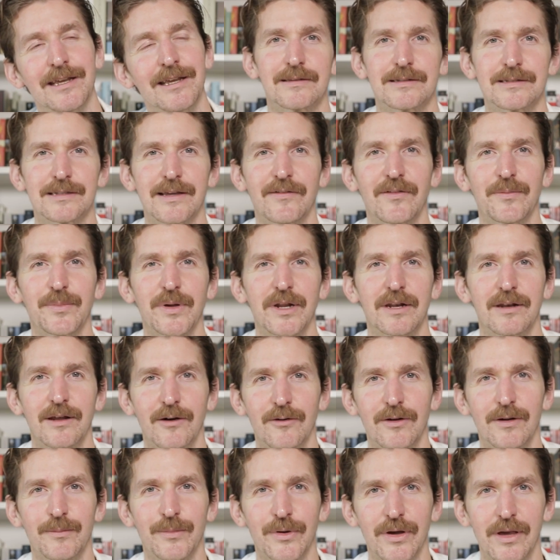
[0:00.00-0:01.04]
Does everybody know
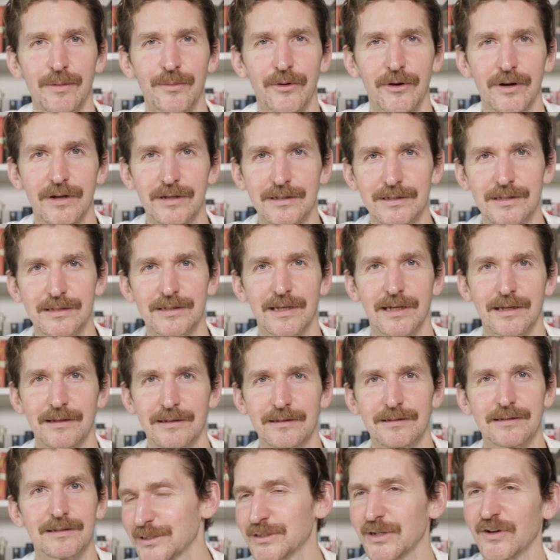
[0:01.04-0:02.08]
what a boogie board is? It's like
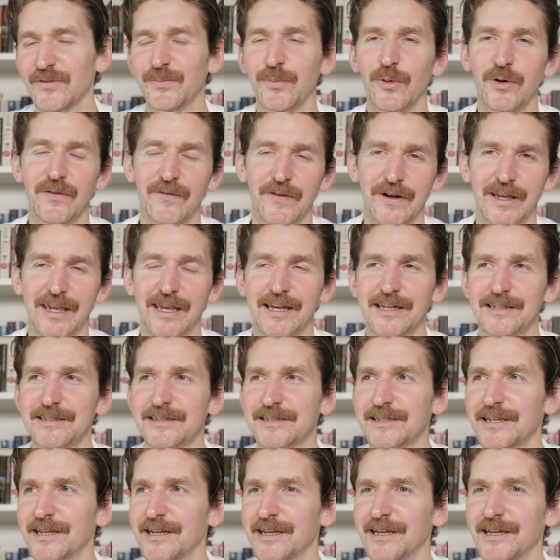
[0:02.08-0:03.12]
surfboard for
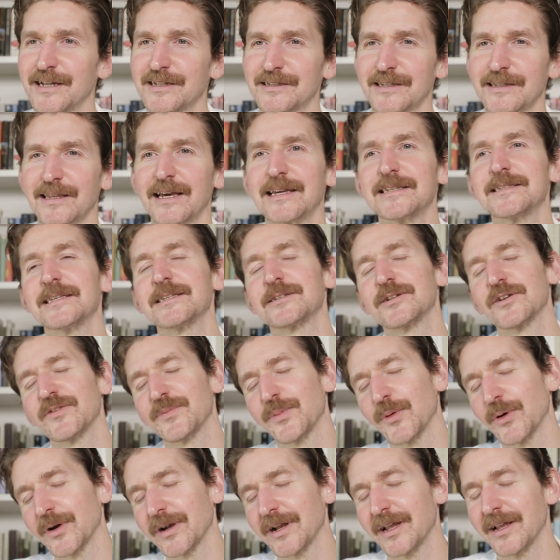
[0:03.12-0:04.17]
kids. It's a lazy
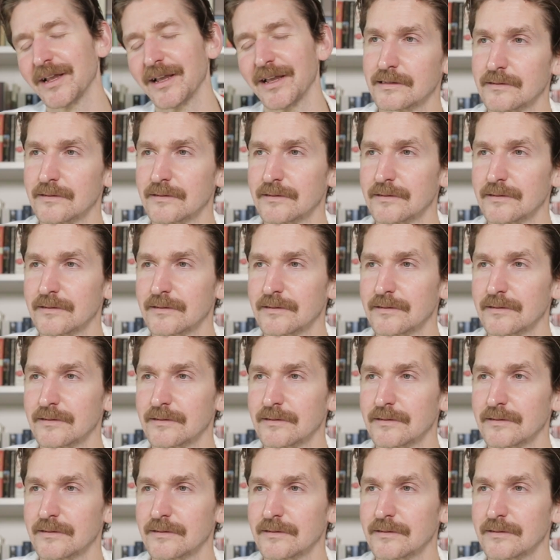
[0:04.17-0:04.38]
surfboard.